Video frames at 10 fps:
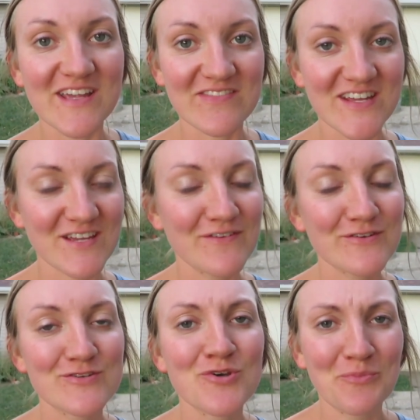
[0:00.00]
evening,
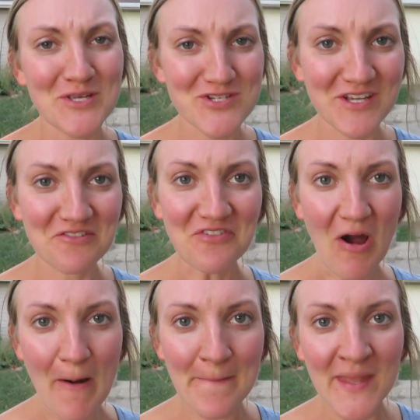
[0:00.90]
feels so much like
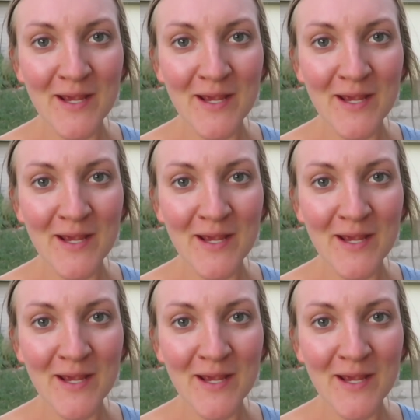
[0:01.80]
fall.